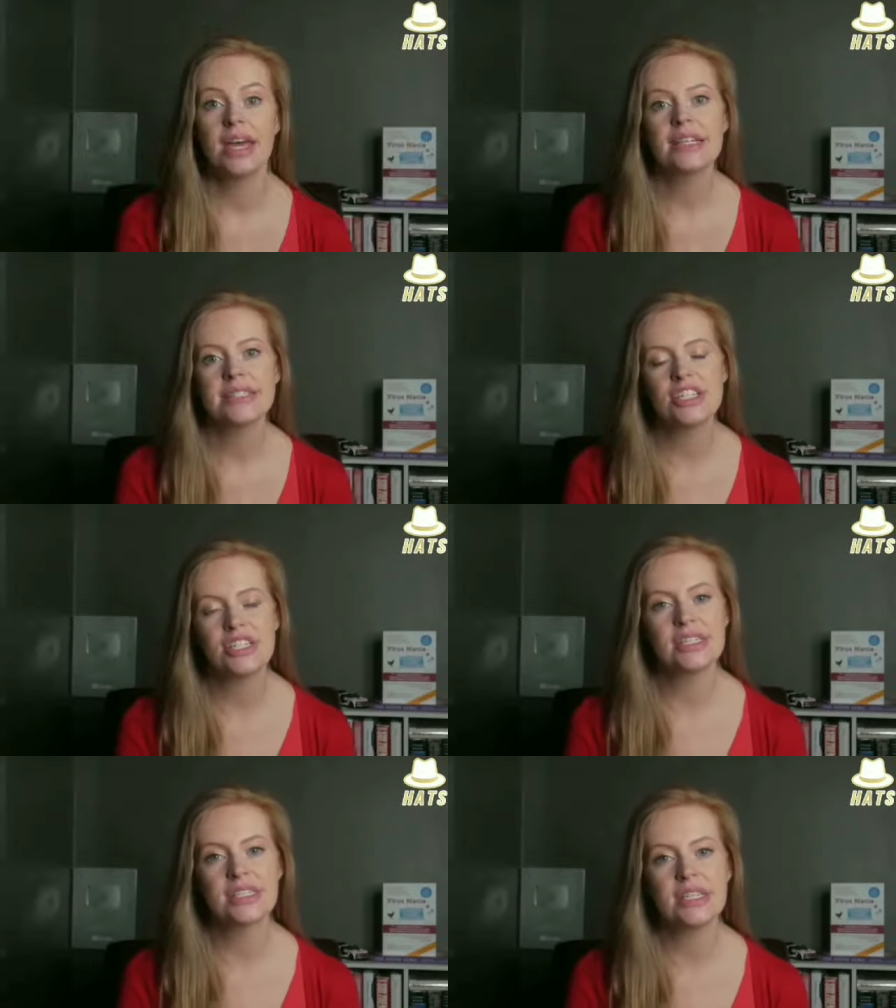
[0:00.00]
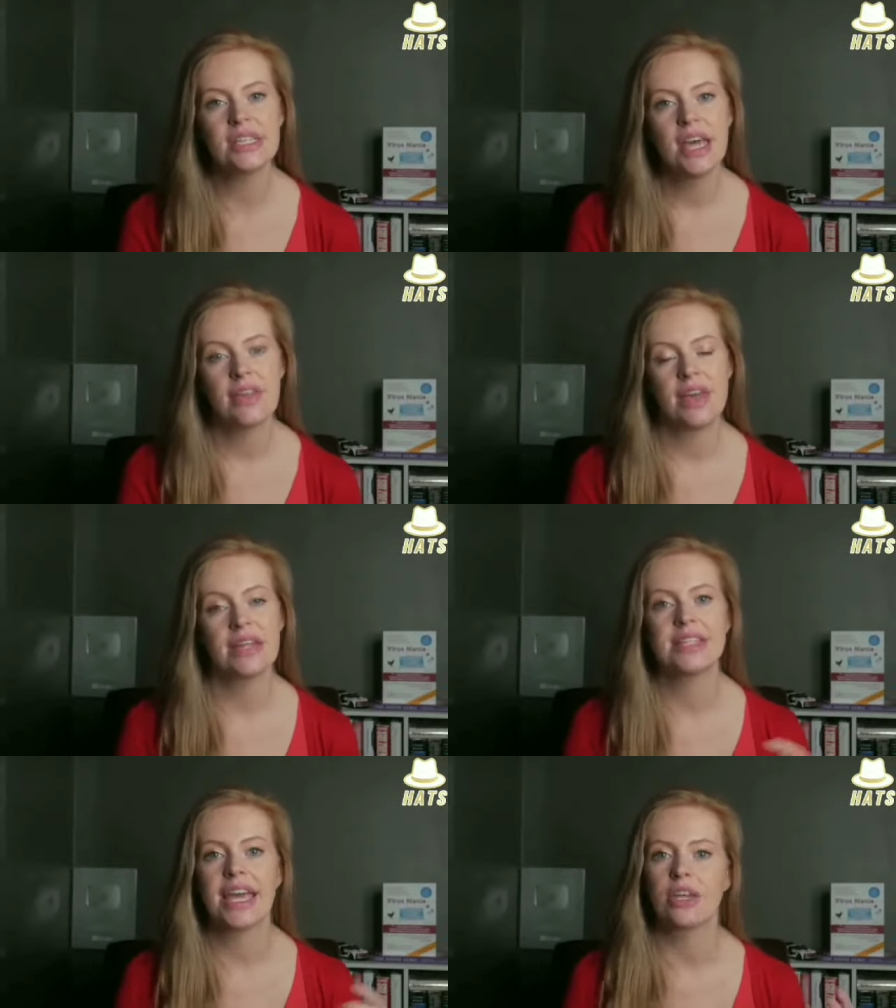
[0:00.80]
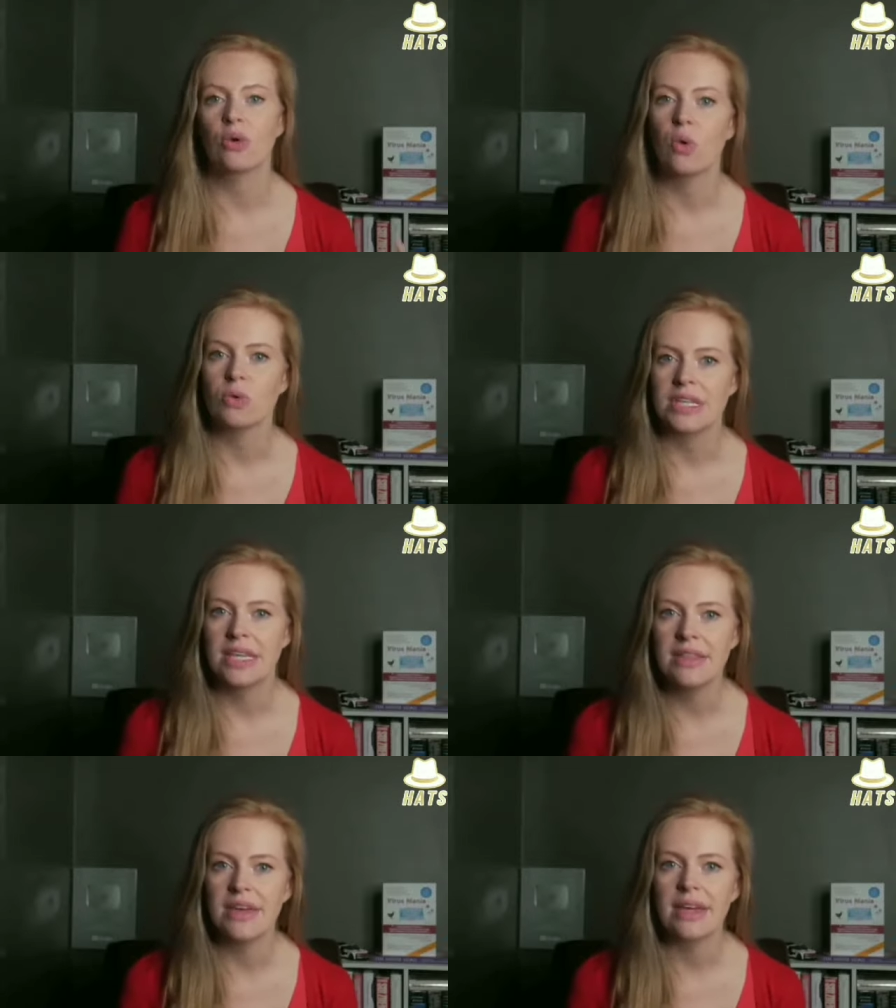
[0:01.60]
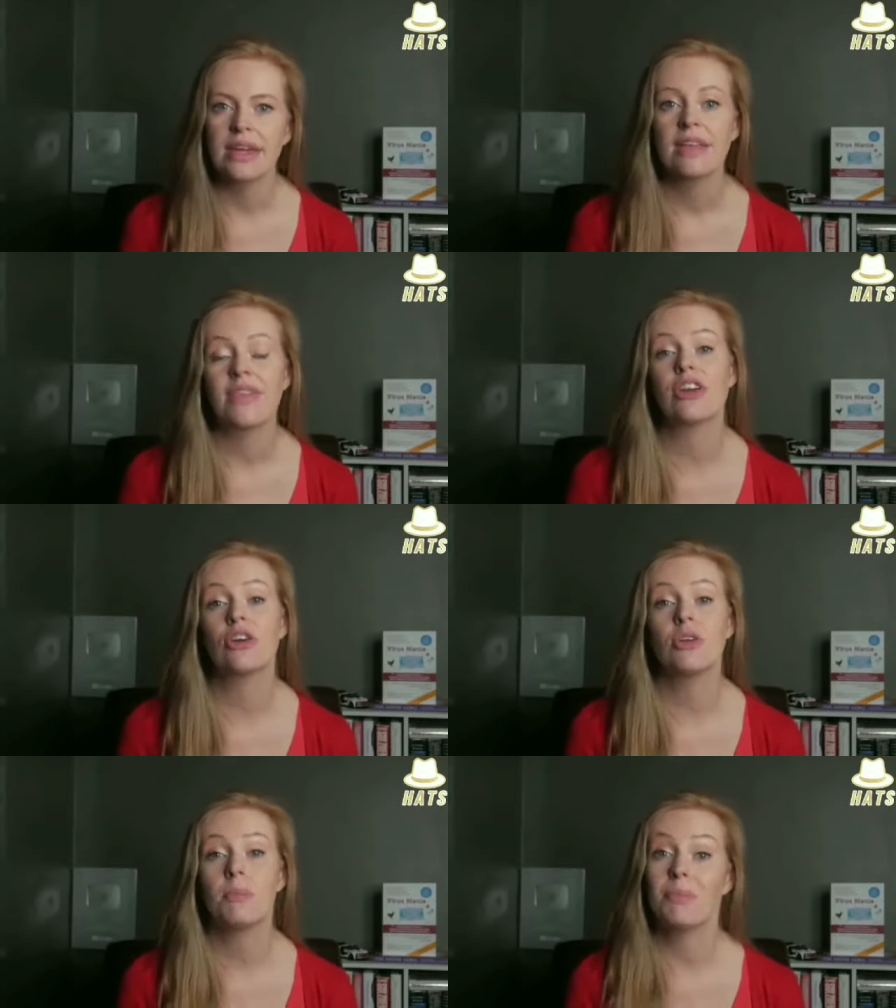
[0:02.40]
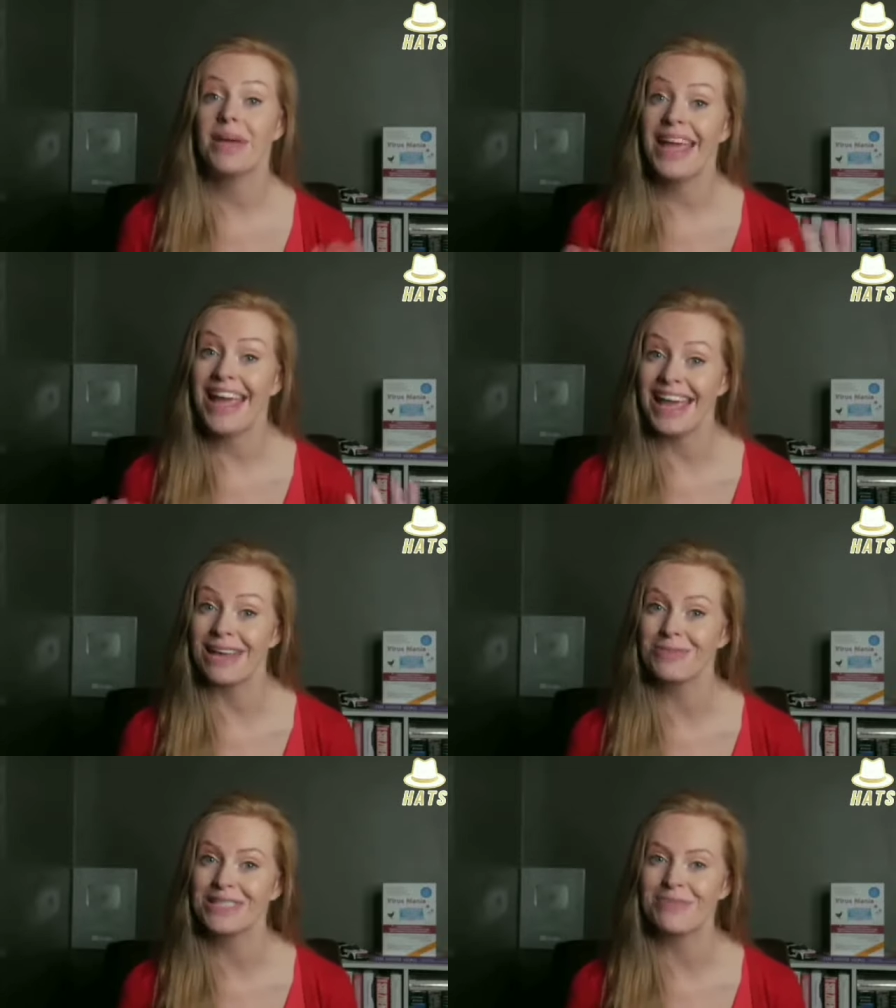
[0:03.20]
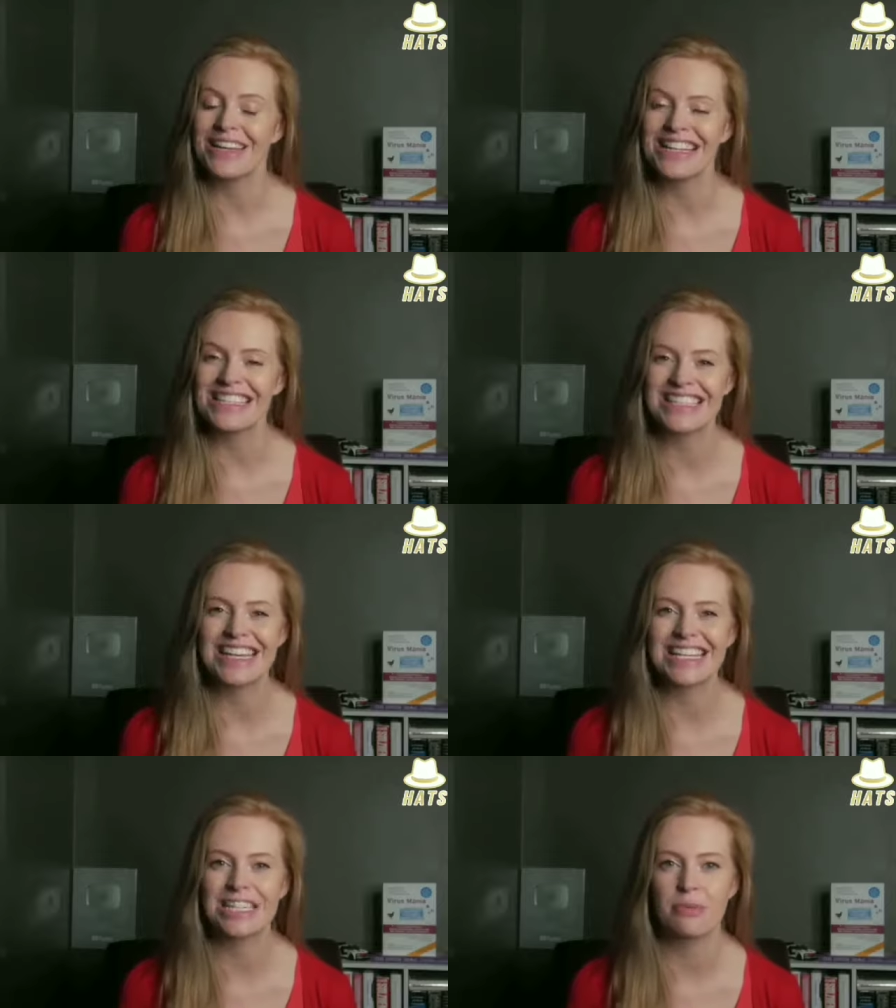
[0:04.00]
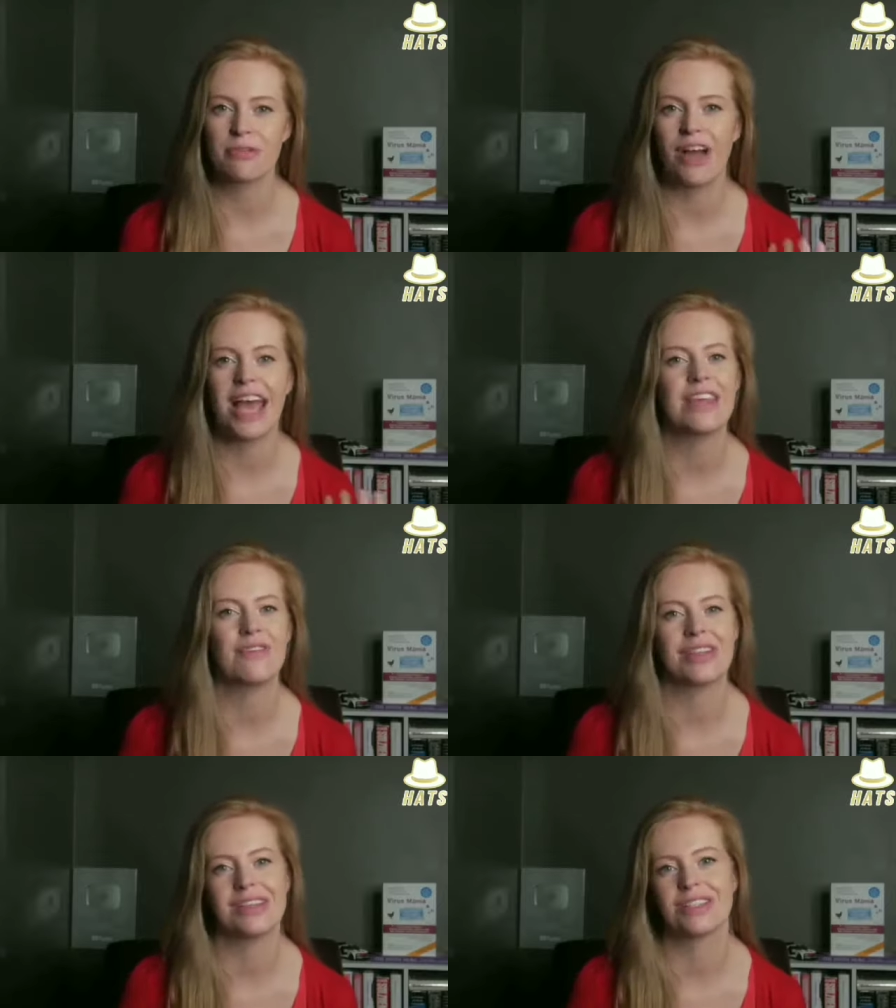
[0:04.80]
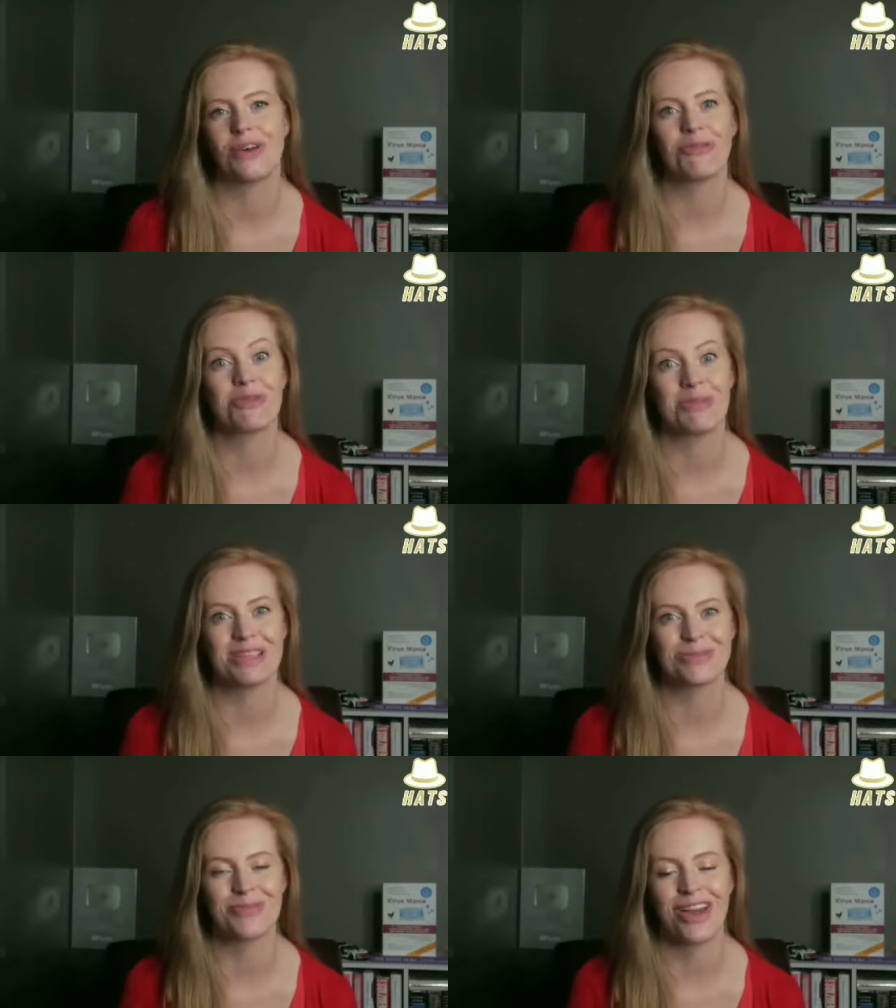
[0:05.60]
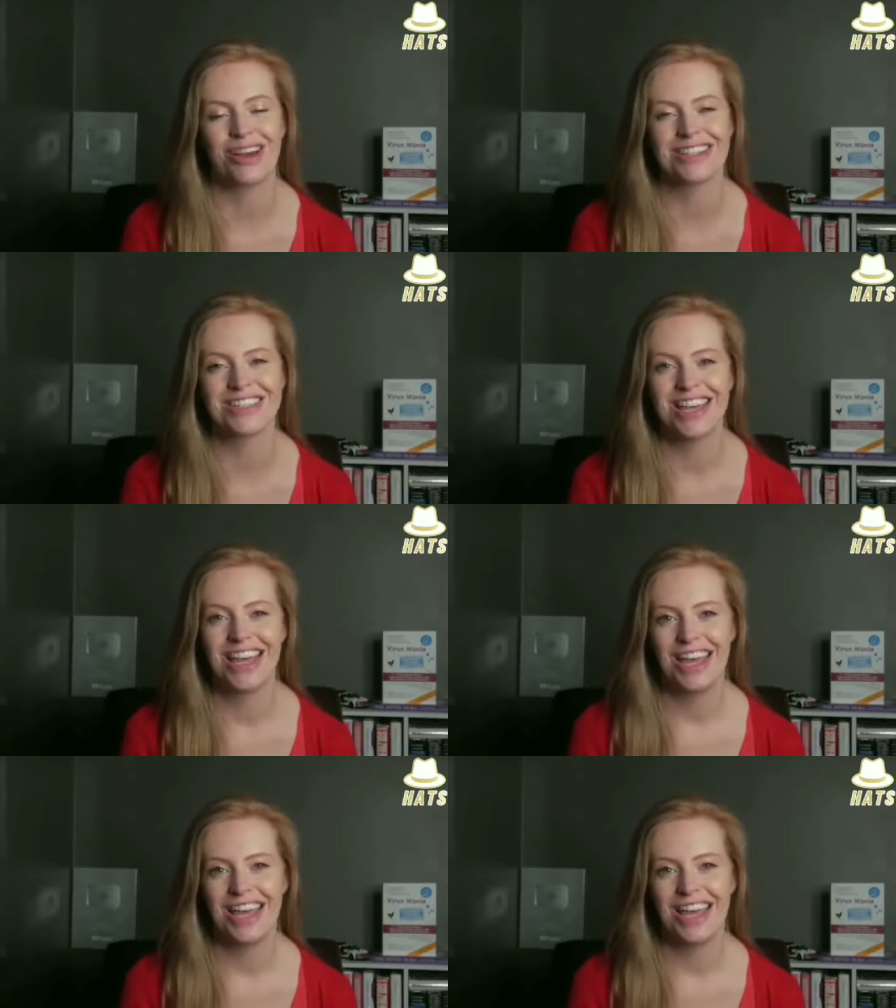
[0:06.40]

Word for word: suggested that taken altogether, they could perhaps be considered to provide evidence of the measles virus.